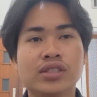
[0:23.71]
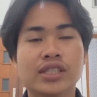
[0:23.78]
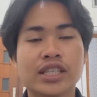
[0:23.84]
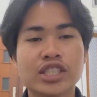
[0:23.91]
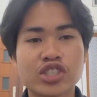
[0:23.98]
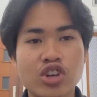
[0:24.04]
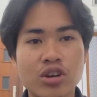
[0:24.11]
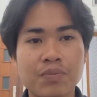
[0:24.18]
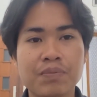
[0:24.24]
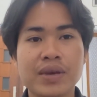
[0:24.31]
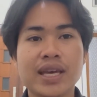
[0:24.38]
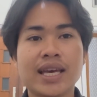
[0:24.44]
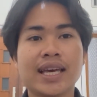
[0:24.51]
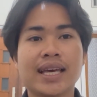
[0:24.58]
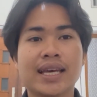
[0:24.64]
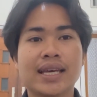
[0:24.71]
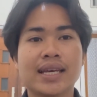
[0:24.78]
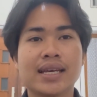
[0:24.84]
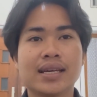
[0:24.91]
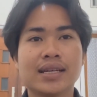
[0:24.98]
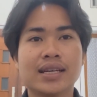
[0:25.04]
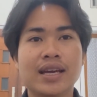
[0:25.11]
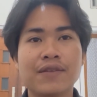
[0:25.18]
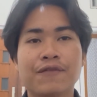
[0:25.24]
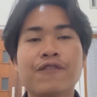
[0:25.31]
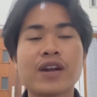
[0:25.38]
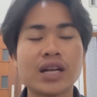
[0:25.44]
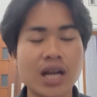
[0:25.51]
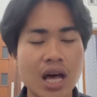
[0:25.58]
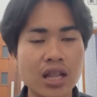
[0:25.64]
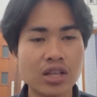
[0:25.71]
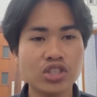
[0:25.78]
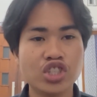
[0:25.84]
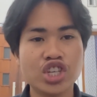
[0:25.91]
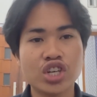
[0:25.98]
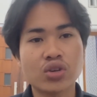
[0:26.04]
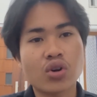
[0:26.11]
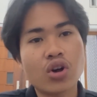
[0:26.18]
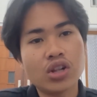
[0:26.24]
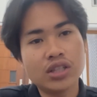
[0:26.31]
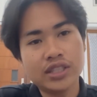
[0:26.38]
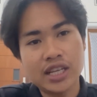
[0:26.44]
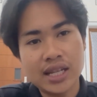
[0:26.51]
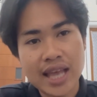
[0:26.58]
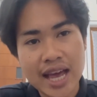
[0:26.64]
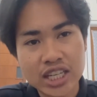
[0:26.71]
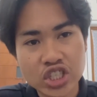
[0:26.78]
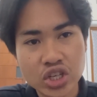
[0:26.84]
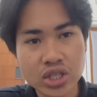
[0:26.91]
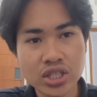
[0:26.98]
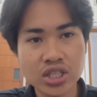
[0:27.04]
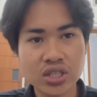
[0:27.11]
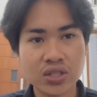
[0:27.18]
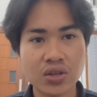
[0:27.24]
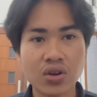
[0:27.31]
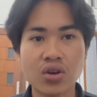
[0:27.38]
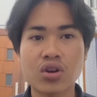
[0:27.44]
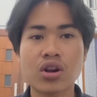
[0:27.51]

the topic in phonology called deletions,